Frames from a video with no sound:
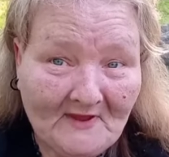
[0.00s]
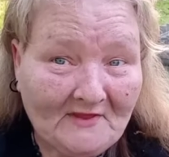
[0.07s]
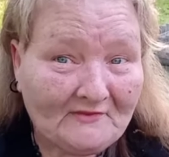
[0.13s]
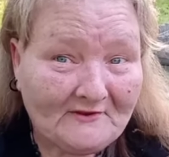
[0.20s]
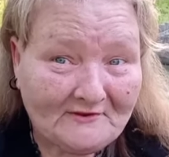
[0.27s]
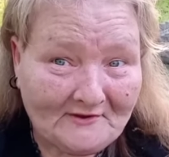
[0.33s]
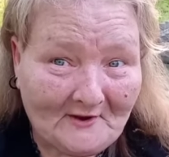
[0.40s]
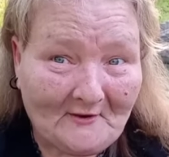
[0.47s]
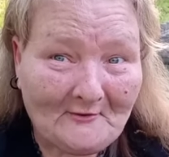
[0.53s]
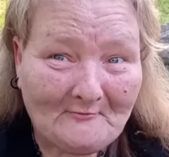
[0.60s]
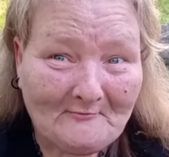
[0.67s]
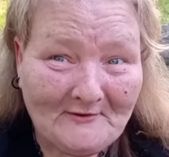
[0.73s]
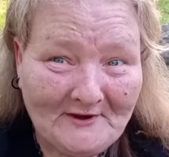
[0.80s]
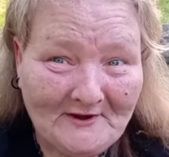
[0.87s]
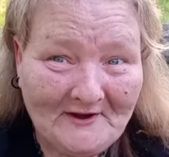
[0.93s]
This ought to
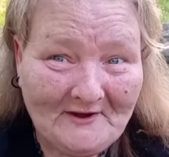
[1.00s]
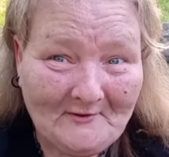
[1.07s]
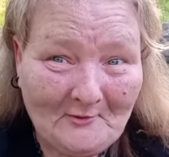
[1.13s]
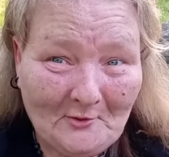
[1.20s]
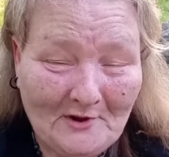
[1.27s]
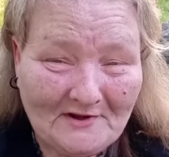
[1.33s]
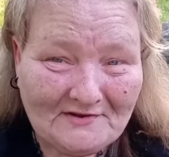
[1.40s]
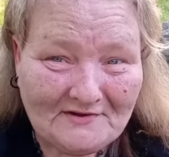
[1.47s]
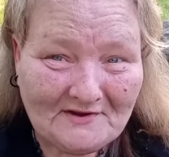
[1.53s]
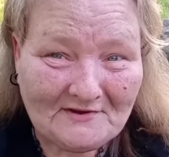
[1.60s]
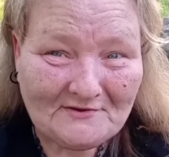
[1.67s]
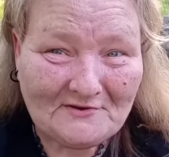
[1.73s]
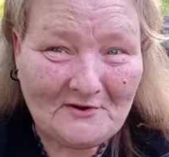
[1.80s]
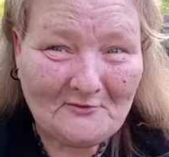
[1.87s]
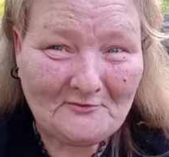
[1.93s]
be interesting.
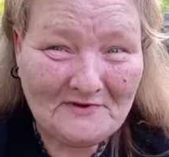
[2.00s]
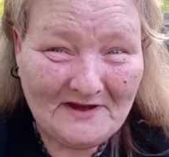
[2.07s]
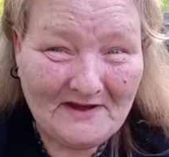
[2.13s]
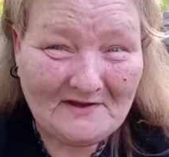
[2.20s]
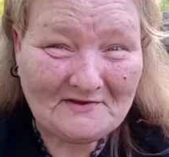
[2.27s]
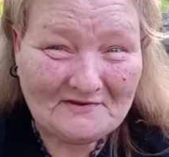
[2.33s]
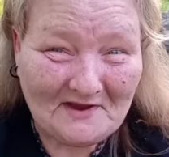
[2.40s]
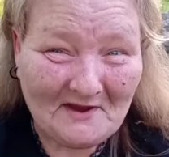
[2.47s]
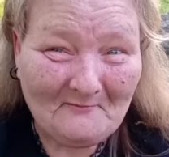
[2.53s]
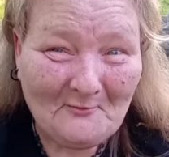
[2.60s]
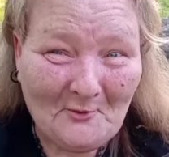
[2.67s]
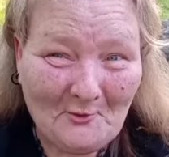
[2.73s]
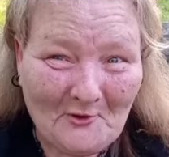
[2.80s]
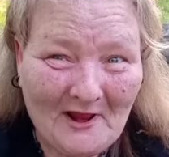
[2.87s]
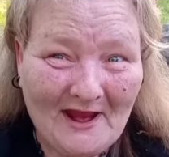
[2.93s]
So yes, I'm
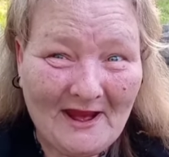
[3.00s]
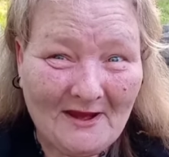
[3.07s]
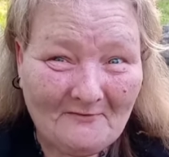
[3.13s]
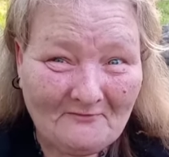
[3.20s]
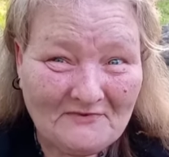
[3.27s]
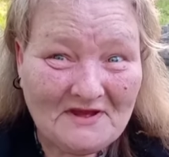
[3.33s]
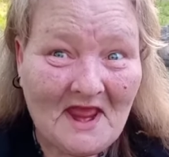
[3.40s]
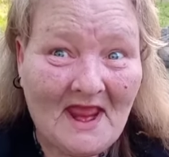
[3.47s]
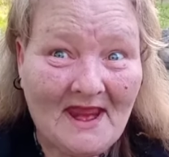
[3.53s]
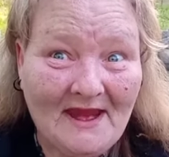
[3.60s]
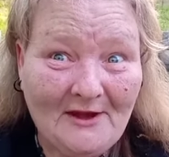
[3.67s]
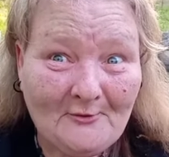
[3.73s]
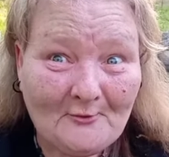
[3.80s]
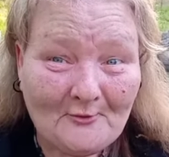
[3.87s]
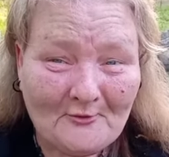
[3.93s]
going to have
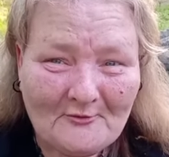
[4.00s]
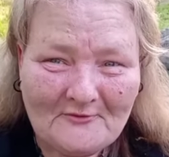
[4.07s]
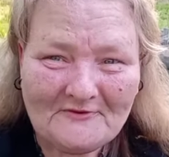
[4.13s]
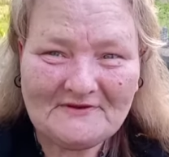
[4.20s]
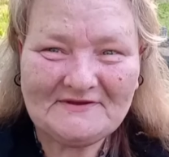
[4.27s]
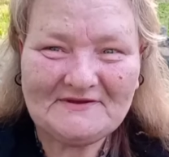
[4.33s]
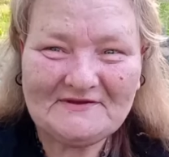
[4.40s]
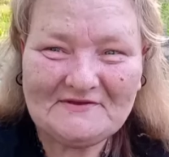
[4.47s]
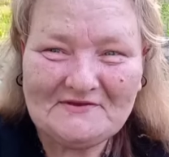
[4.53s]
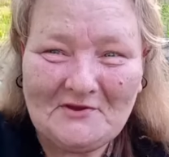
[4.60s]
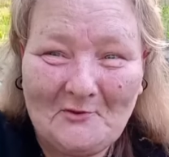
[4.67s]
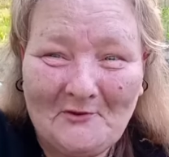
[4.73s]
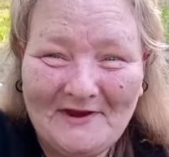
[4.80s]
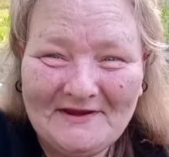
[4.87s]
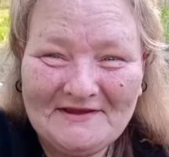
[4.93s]
taters.
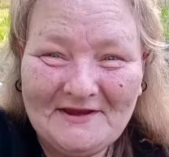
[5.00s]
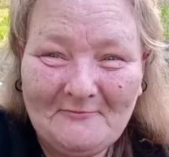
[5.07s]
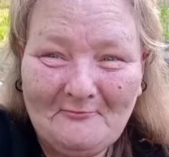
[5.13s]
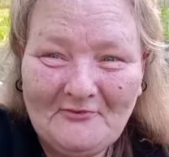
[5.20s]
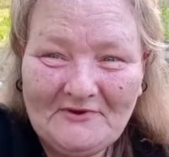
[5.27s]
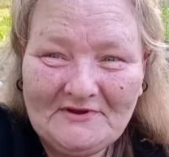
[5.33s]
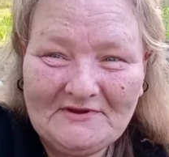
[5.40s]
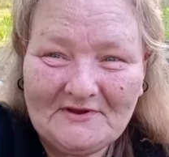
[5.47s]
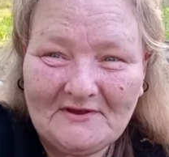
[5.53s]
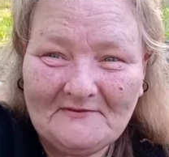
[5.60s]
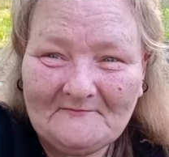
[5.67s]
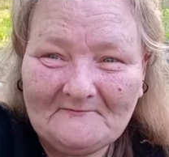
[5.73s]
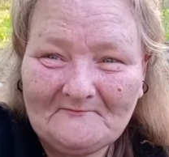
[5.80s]
So let's get busy.